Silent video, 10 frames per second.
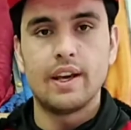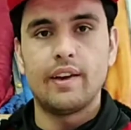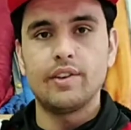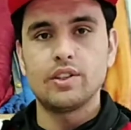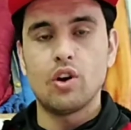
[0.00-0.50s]

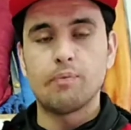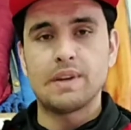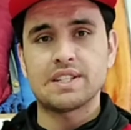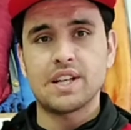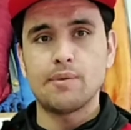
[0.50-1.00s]
If it's your
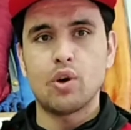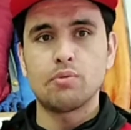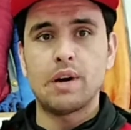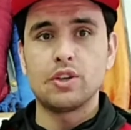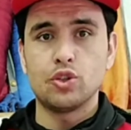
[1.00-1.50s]
first time on
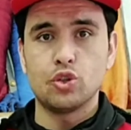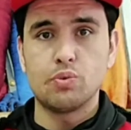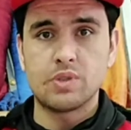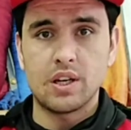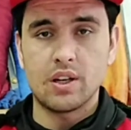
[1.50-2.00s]
my
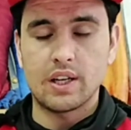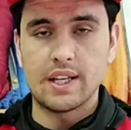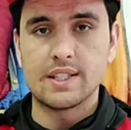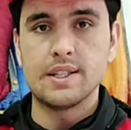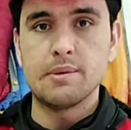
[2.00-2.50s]
YouTube channel
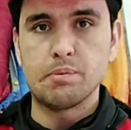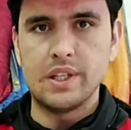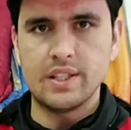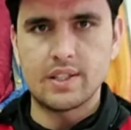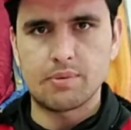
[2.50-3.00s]
guys,
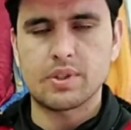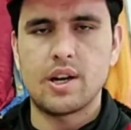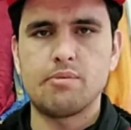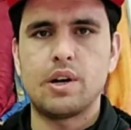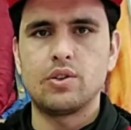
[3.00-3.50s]
please
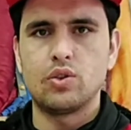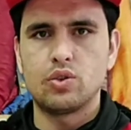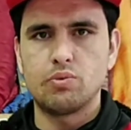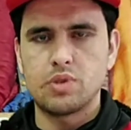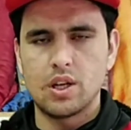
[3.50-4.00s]
subscribe my
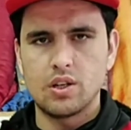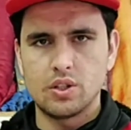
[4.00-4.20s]
YouTube channel.